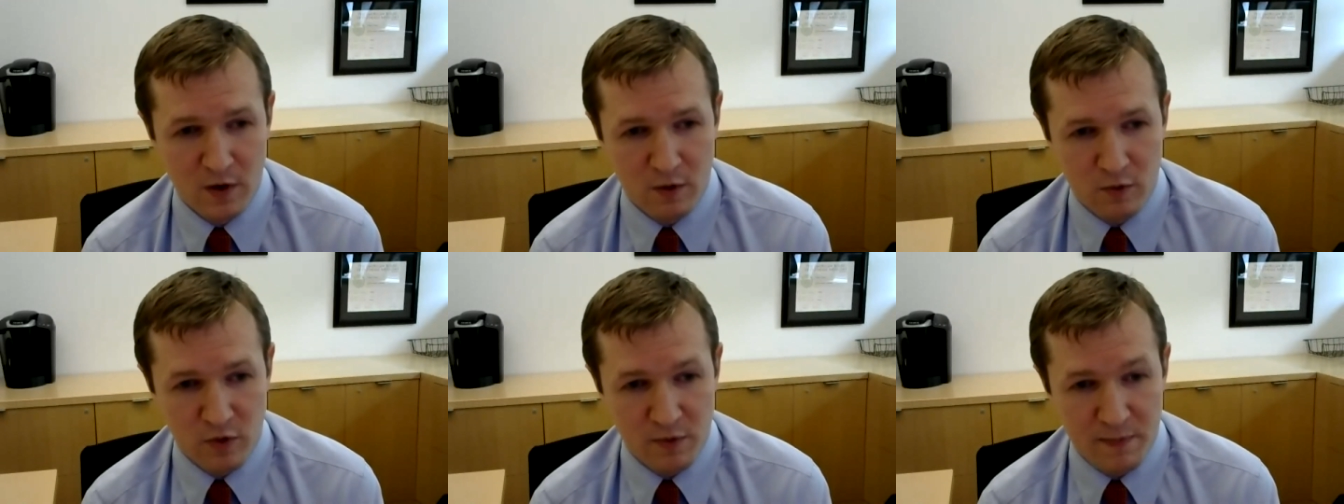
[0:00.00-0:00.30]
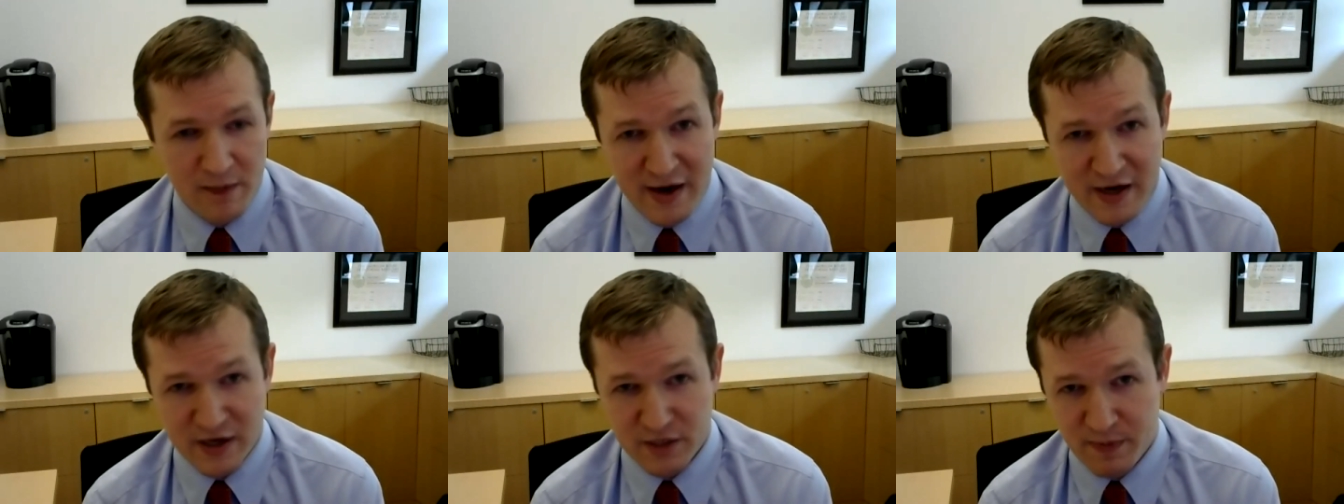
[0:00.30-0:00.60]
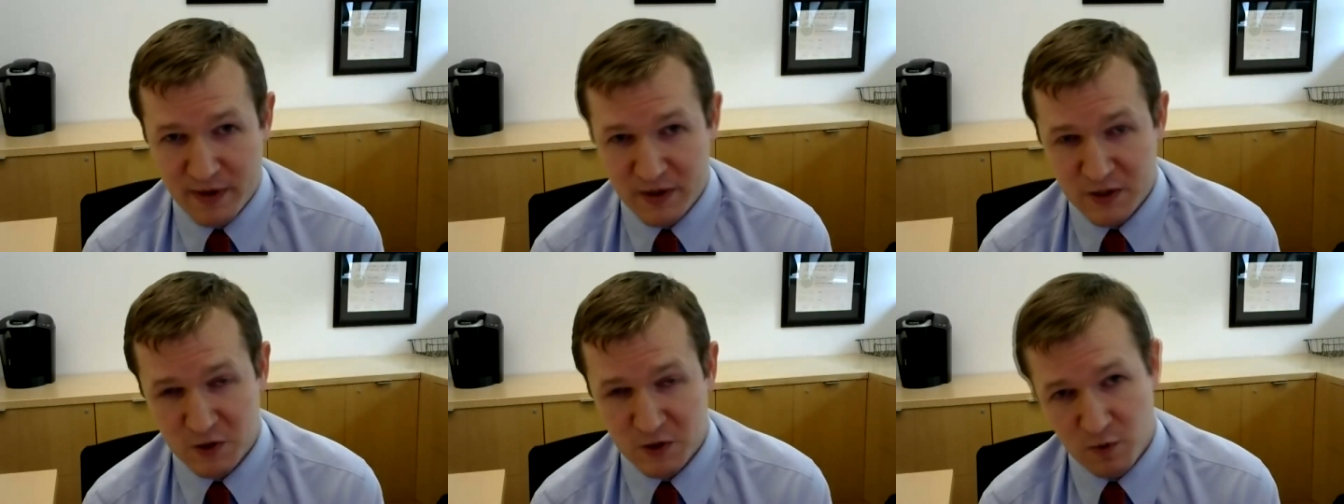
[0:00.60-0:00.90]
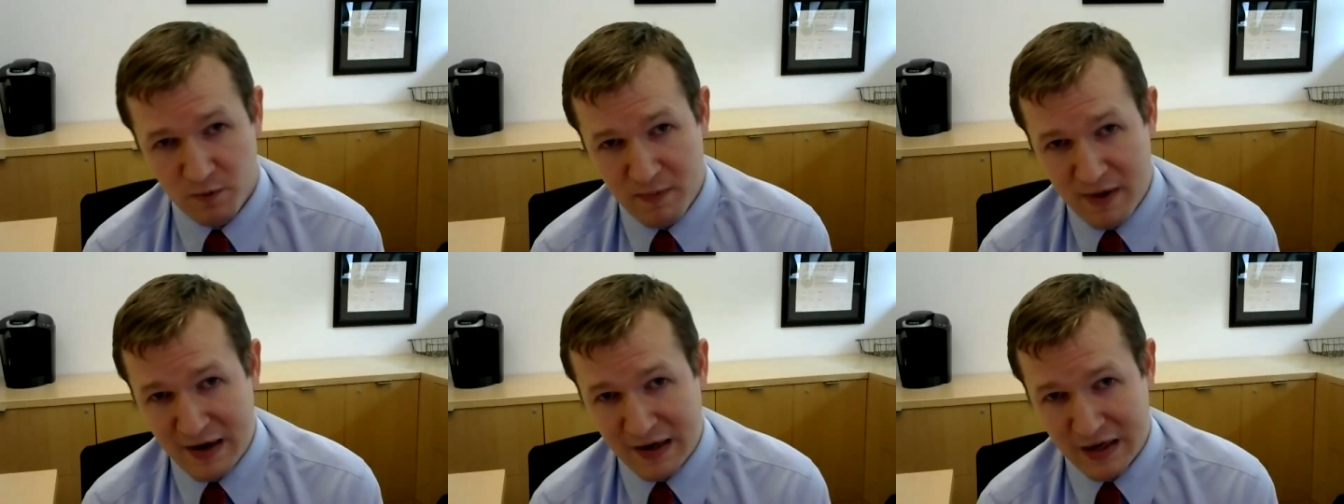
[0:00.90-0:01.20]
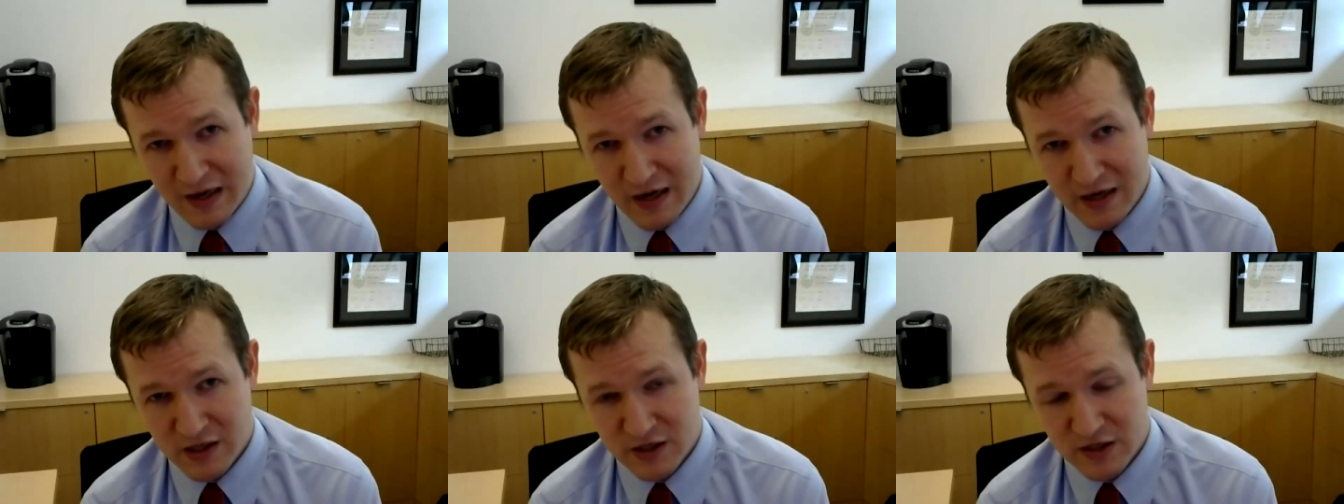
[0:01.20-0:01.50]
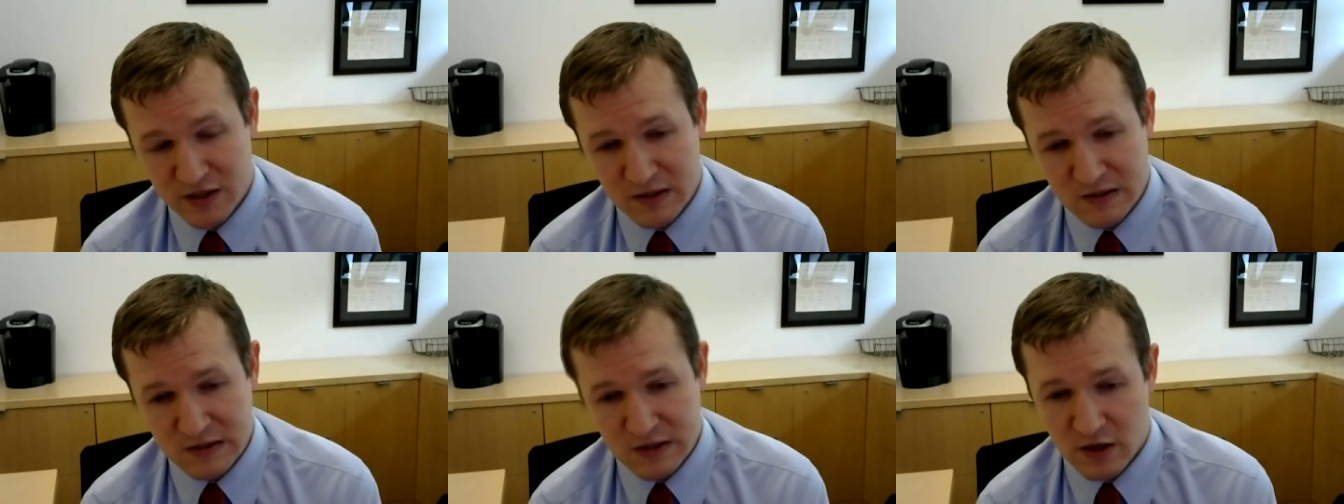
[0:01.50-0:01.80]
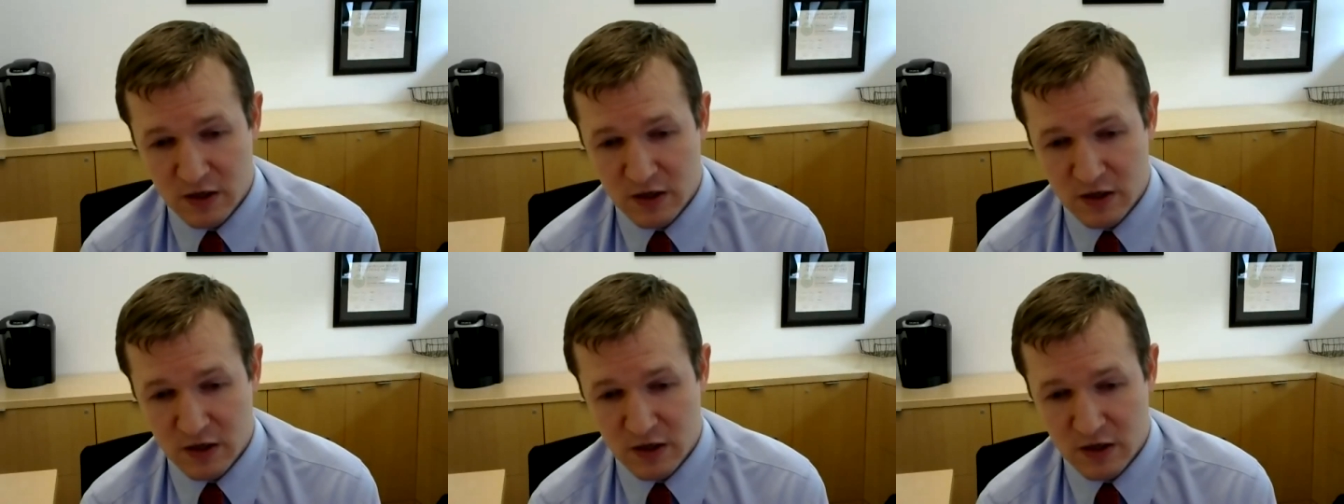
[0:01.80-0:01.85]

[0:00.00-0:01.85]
We manage patients with medications,